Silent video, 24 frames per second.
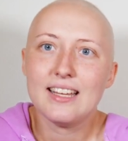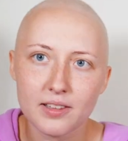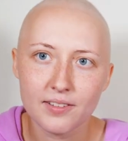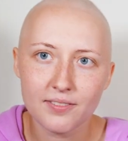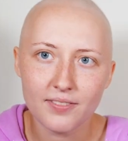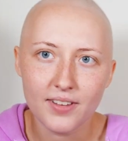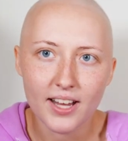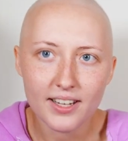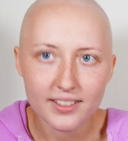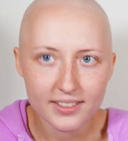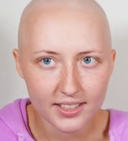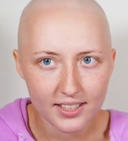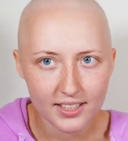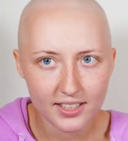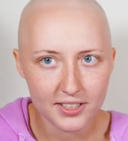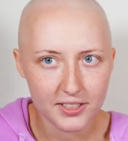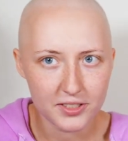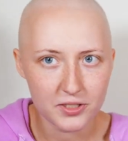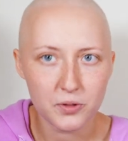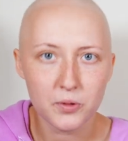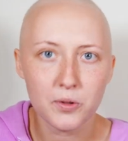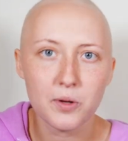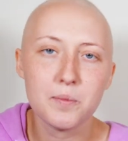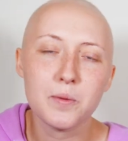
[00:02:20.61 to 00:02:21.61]
The fact that
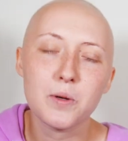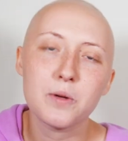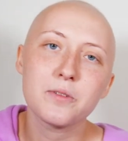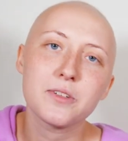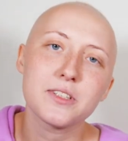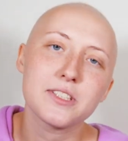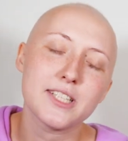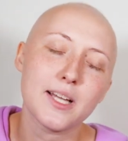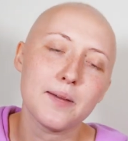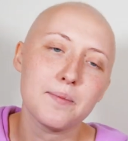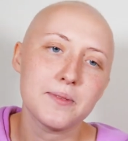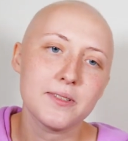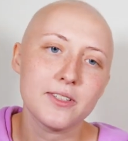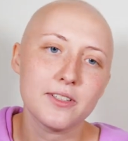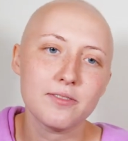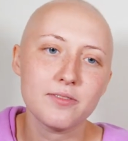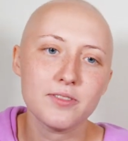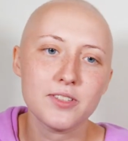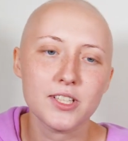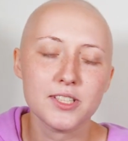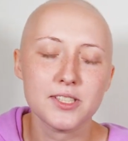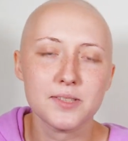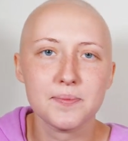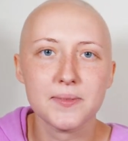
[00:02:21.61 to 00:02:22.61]
it's hormone receptive
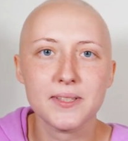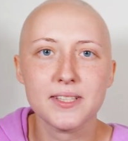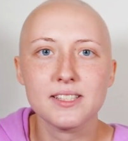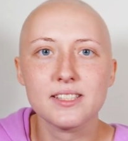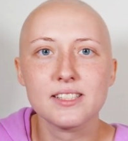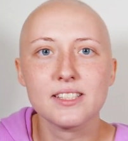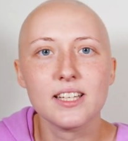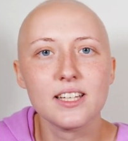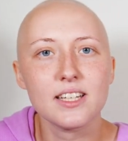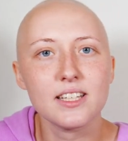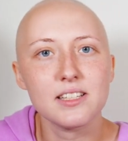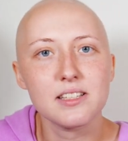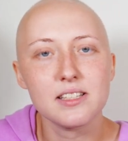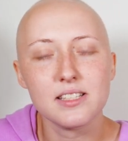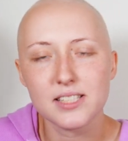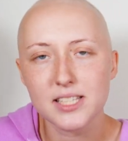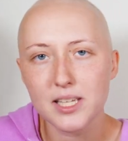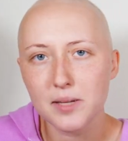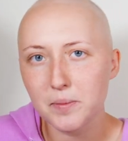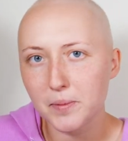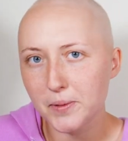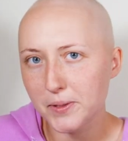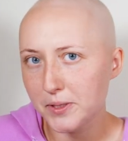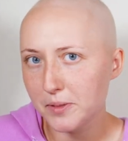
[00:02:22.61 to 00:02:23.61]
just means that it is
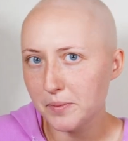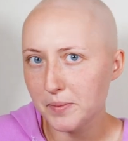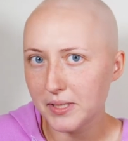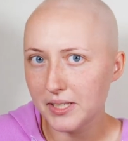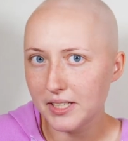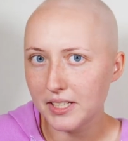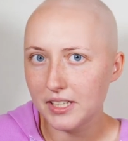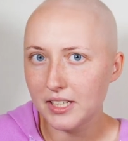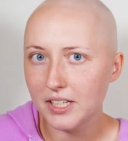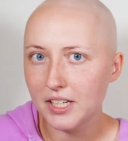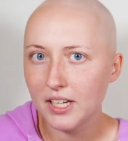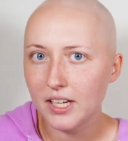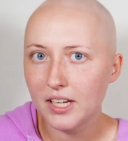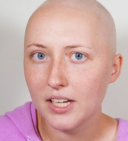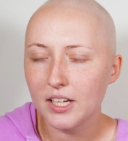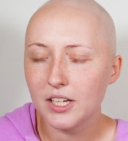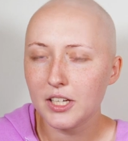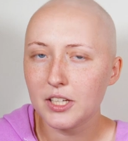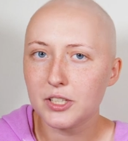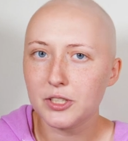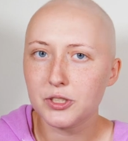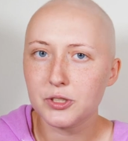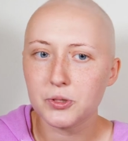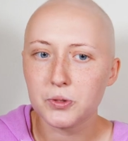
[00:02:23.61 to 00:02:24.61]
able to be
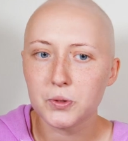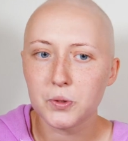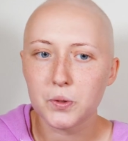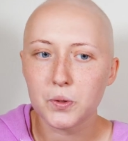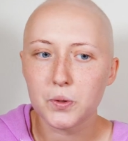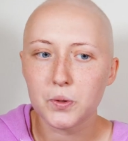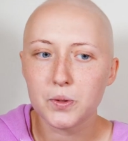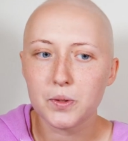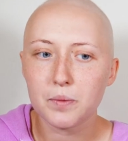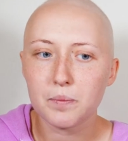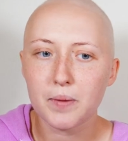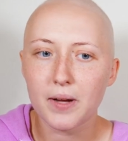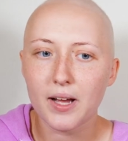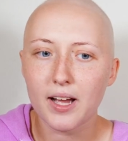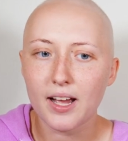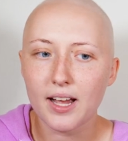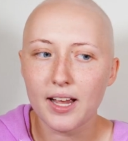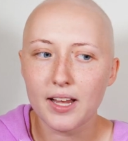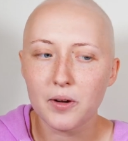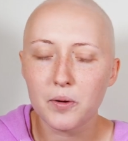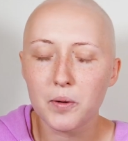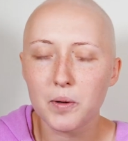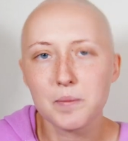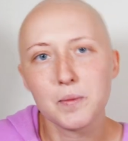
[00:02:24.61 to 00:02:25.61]
controlled
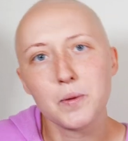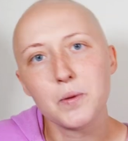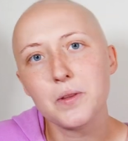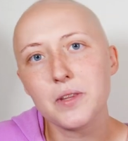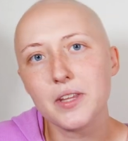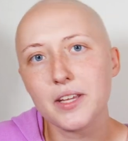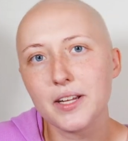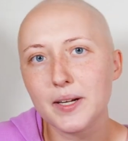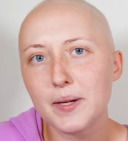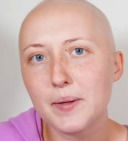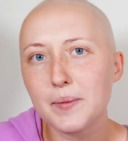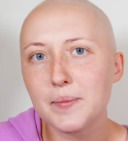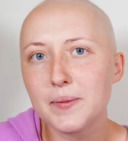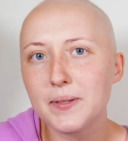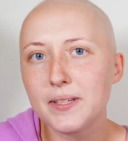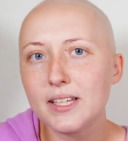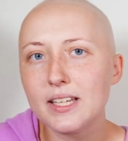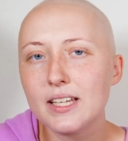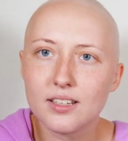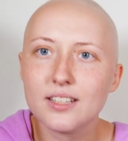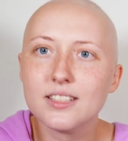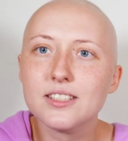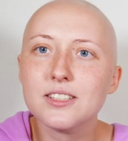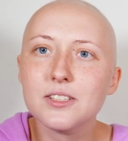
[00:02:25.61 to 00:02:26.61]
by hormone
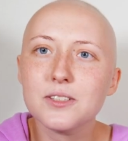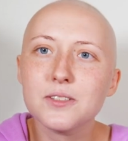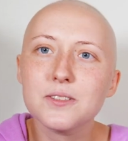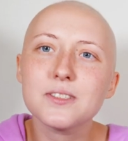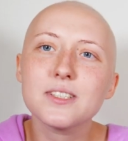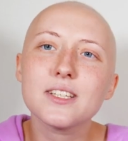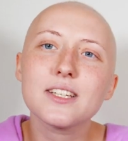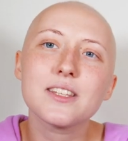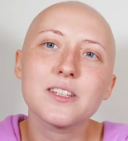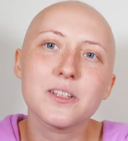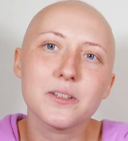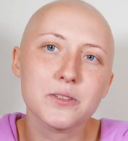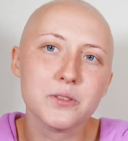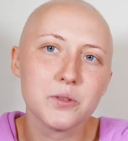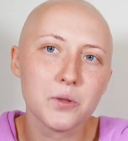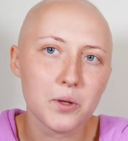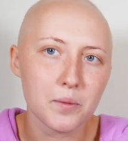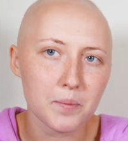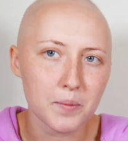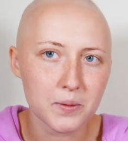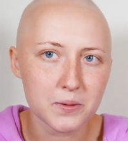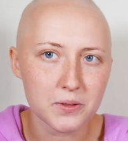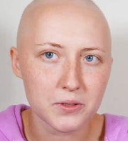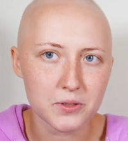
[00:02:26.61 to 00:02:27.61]
therapy. It's using those
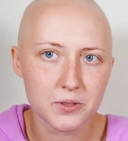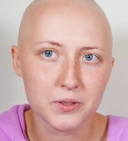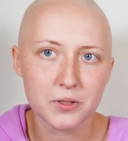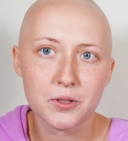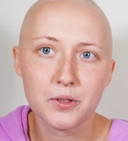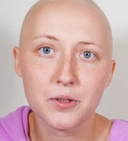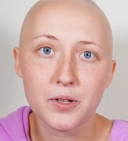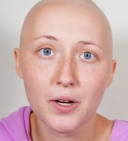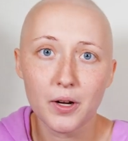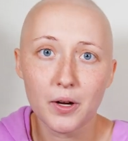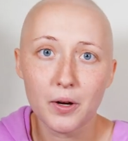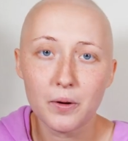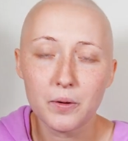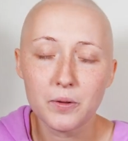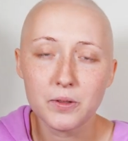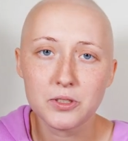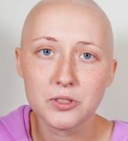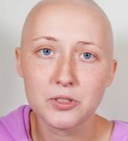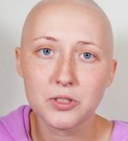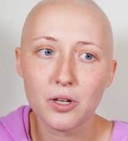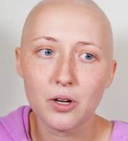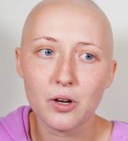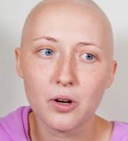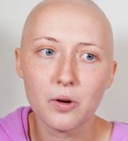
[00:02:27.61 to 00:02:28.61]
hormones to grow,
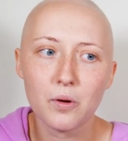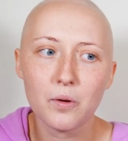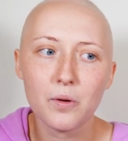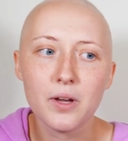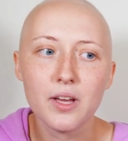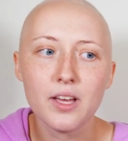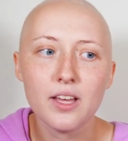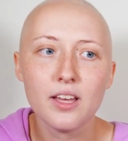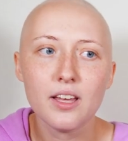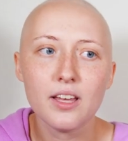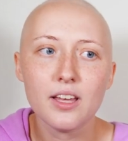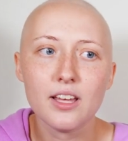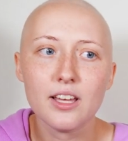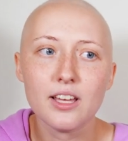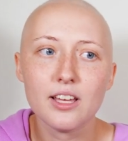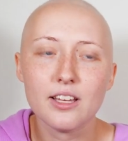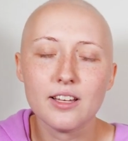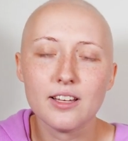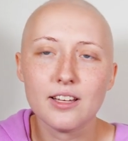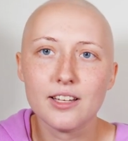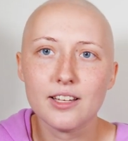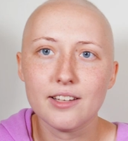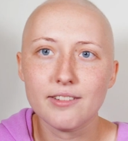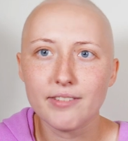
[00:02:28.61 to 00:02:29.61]
so
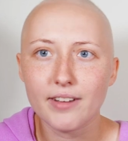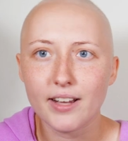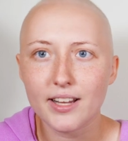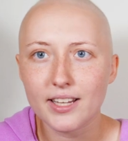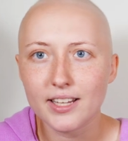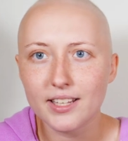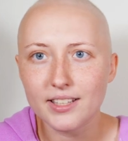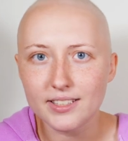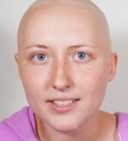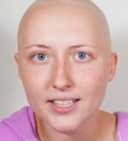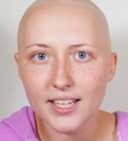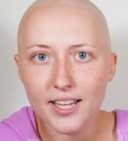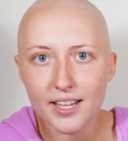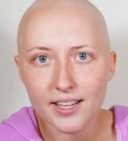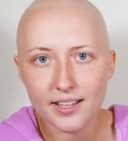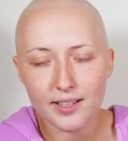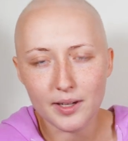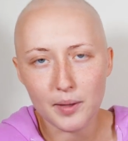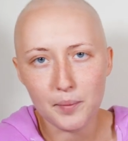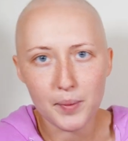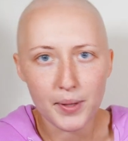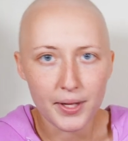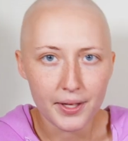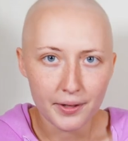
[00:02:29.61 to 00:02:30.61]
if I can take
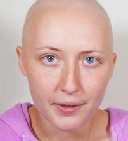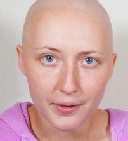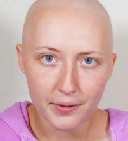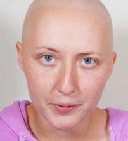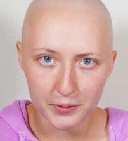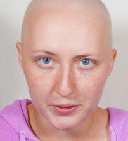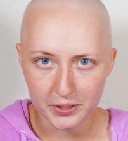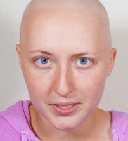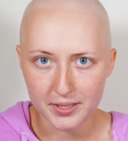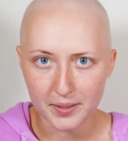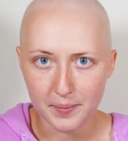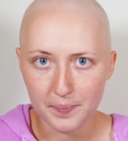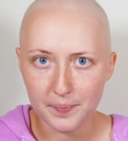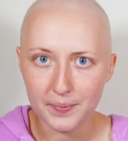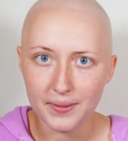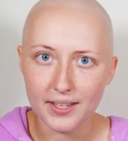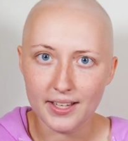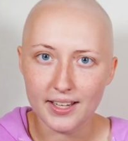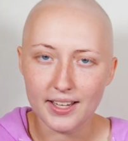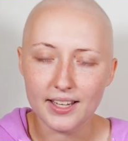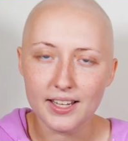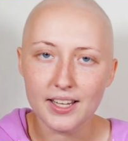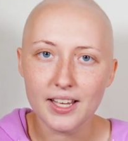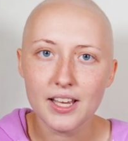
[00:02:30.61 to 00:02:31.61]
a pill or
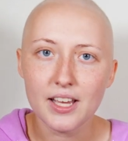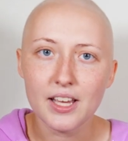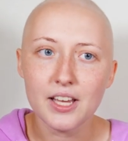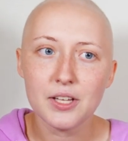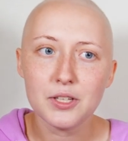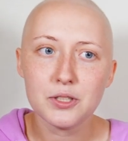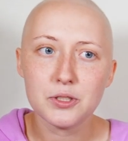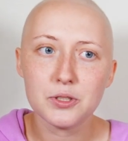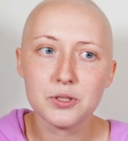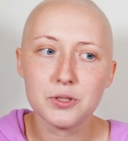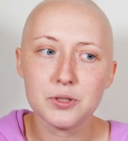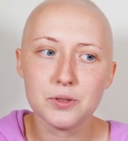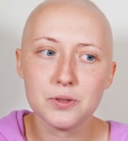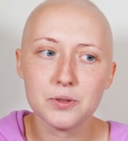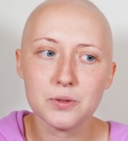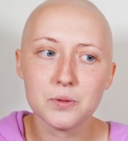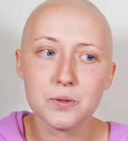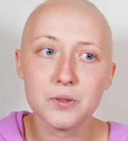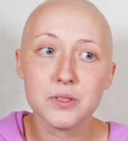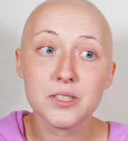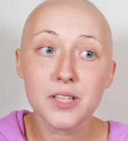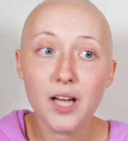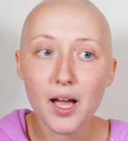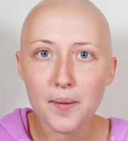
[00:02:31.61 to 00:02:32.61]
something to
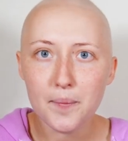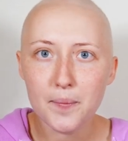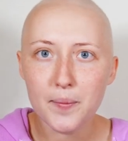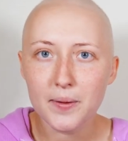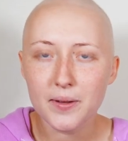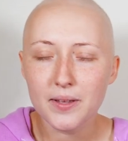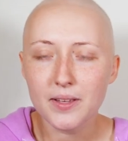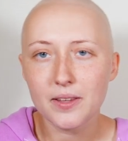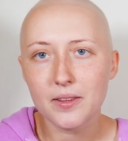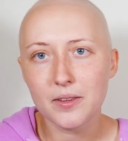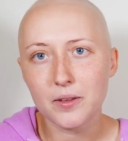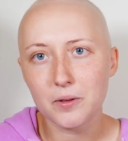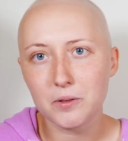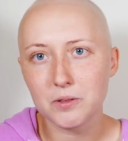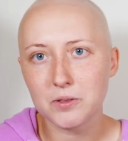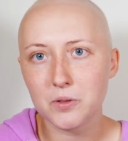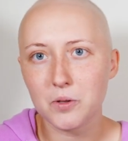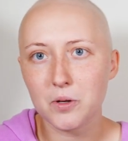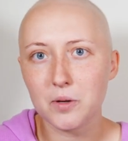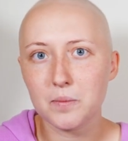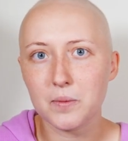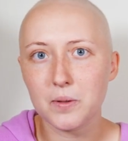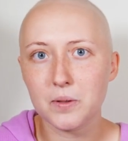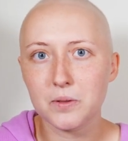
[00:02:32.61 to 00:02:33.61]
stop those
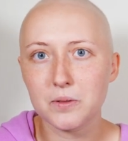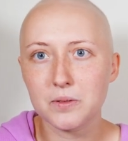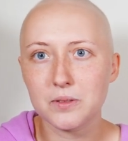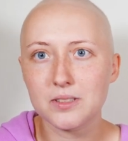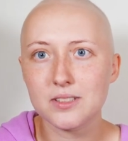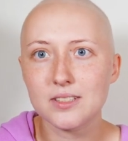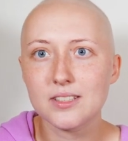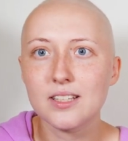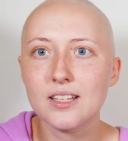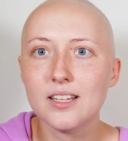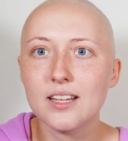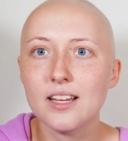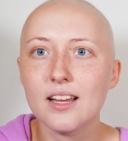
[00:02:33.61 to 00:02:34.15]
hormones,